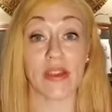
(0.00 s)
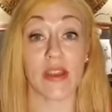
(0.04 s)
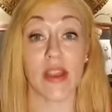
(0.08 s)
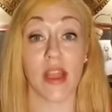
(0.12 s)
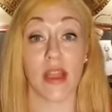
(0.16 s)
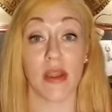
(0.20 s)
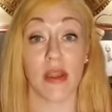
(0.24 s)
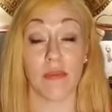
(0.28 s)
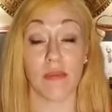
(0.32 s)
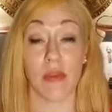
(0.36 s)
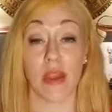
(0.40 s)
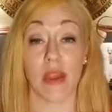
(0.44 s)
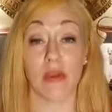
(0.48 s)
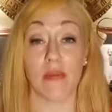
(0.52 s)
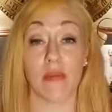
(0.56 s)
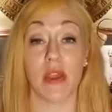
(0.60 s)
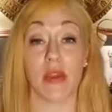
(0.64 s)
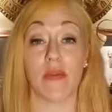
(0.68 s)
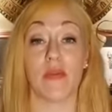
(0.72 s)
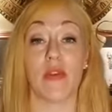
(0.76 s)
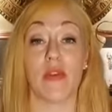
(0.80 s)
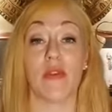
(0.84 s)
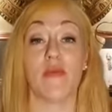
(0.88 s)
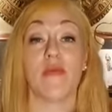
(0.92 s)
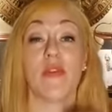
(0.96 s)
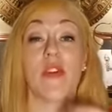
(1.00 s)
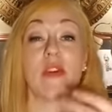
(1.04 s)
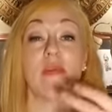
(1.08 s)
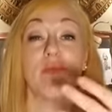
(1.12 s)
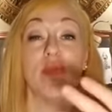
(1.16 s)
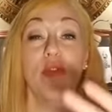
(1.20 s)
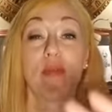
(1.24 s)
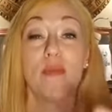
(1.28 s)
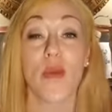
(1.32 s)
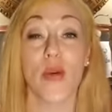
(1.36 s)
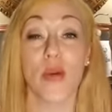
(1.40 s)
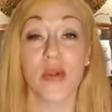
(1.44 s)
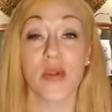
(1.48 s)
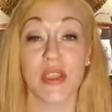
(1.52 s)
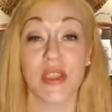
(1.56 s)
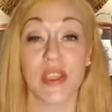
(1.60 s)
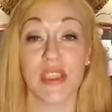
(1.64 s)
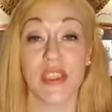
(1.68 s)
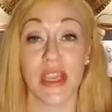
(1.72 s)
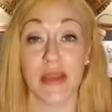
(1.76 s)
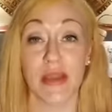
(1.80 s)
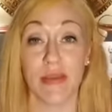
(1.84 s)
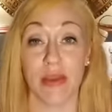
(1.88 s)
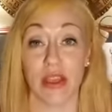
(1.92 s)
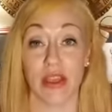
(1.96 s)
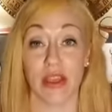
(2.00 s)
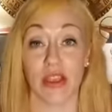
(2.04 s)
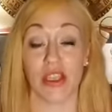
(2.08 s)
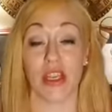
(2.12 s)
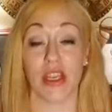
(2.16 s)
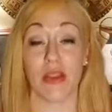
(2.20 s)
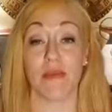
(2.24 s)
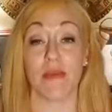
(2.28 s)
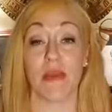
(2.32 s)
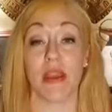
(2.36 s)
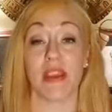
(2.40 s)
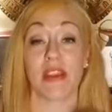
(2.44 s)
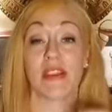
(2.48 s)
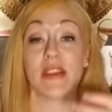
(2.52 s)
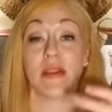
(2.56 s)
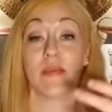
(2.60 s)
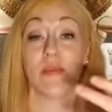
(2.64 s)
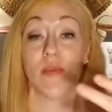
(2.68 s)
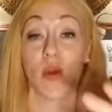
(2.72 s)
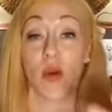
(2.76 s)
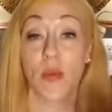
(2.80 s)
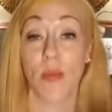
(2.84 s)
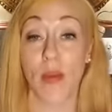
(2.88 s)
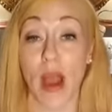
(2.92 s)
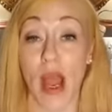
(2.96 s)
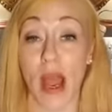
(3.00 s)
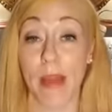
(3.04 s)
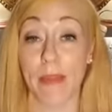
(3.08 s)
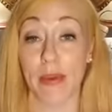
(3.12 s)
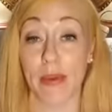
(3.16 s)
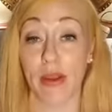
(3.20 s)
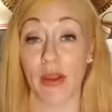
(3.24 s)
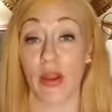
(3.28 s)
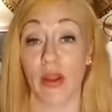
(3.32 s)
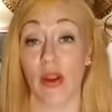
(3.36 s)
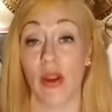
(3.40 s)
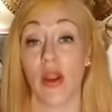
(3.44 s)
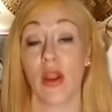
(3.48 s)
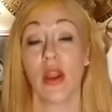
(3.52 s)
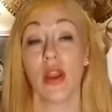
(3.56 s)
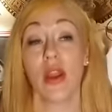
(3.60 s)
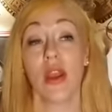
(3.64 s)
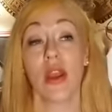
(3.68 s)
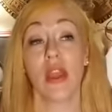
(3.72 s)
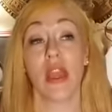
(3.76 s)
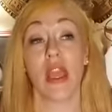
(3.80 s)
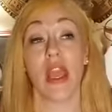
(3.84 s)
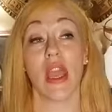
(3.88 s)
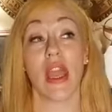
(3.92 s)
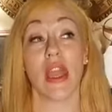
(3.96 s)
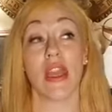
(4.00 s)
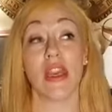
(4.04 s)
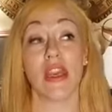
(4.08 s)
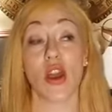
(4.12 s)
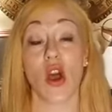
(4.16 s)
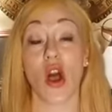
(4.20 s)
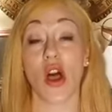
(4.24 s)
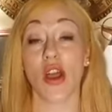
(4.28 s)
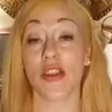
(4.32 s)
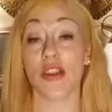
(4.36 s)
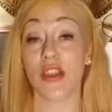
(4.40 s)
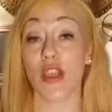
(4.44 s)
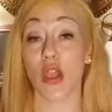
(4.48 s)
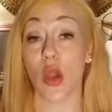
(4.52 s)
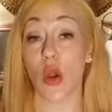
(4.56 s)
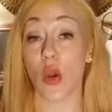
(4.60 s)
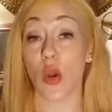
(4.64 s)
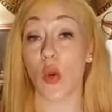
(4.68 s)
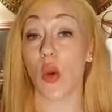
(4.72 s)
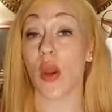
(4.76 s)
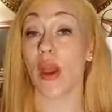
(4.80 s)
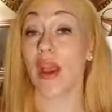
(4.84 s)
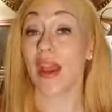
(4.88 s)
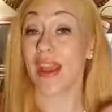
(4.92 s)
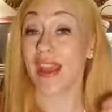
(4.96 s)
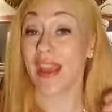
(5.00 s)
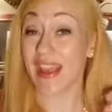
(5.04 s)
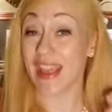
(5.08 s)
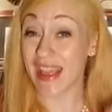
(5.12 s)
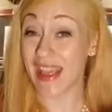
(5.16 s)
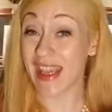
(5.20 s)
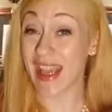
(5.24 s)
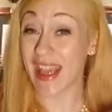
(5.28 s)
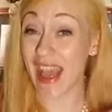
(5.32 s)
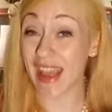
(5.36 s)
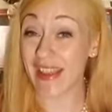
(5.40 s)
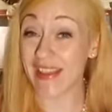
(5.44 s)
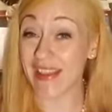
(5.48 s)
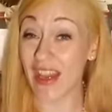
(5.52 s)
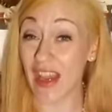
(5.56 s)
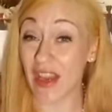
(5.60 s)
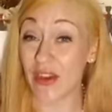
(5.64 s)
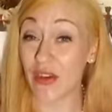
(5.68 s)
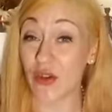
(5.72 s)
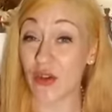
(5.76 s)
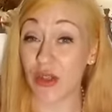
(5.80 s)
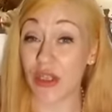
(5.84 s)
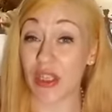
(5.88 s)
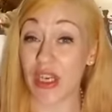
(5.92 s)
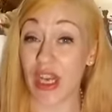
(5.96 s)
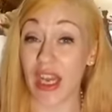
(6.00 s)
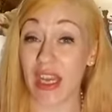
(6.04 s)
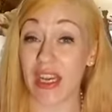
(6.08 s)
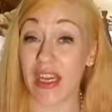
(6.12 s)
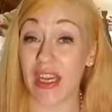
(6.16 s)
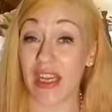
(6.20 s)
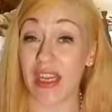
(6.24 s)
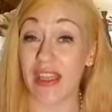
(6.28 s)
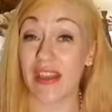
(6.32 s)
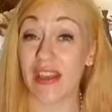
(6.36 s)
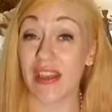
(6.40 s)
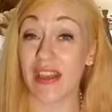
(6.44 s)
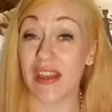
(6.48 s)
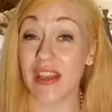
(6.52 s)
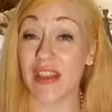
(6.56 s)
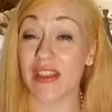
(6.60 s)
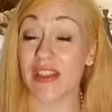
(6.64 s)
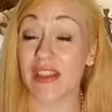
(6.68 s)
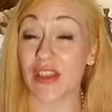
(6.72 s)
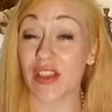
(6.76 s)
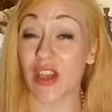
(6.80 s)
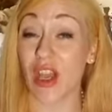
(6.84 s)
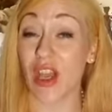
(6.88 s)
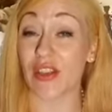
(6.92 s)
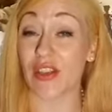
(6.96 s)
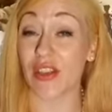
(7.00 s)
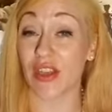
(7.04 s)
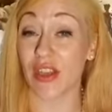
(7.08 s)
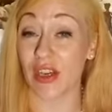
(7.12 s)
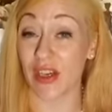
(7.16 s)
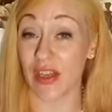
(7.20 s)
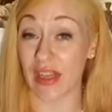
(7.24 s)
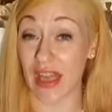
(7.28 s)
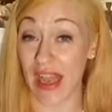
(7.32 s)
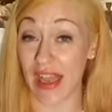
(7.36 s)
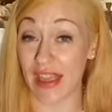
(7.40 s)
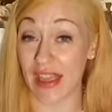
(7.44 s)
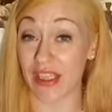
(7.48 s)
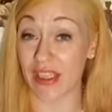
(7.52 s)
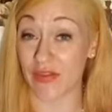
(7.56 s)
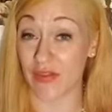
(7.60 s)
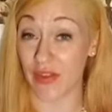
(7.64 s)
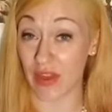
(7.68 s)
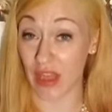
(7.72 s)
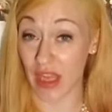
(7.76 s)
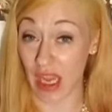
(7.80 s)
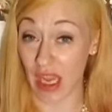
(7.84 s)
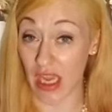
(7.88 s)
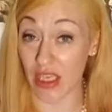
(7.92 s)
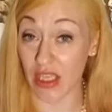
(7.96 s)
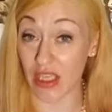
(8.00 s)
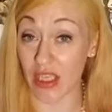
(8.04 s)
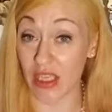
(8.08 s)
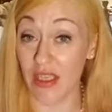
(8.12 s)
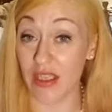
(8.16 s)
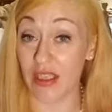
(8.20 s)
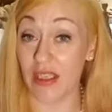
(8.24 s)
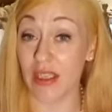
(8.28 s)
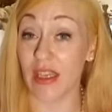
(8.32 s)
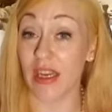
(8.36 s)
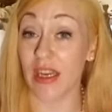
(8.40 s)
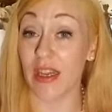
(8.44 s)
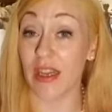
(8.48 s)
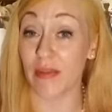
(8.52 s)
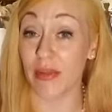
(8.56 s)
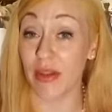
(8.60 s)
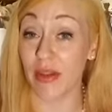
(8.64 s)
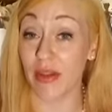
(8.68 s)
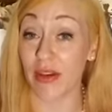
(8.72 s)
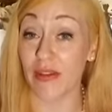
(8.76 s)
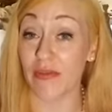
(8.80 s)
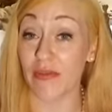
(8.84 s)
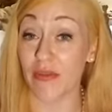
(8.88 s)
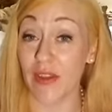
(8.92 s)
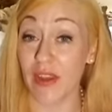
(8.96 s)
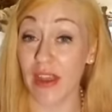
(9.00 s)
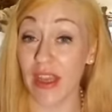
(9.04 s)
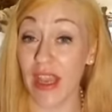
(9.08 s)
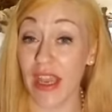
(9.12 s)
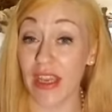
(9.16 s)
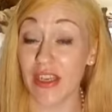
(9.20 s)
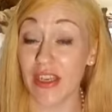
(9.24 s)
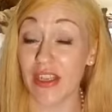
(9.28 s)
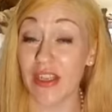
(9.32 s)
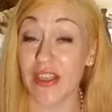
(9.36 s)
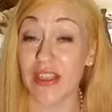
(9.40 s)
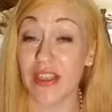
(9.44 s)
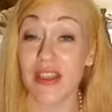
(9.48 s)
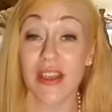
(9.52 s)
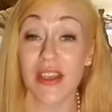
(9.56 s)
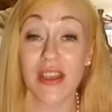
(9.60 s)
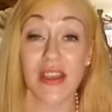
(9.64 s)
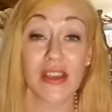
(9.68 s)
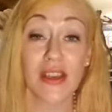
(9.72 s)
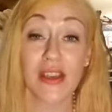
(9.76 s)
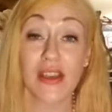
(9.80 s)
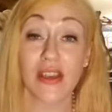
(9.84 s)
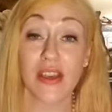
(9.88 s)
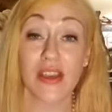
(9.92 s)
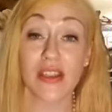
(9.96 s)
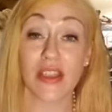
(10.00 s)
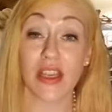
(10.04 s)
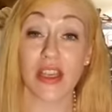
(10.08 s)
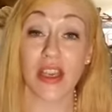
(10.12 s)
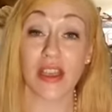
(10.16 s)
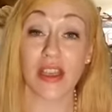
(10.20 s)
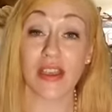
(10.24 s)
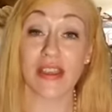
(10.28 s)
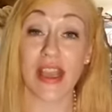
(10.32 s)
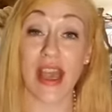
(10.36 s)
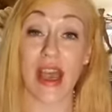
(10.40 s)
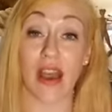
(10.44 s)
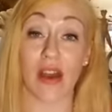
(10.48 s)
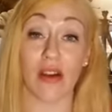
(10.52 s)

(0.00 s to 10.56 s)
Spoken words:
It promotes his image. It makes him more popular. And also, he had the understanding that this is also going to last for the ages, and he built it for the ages. Check us out.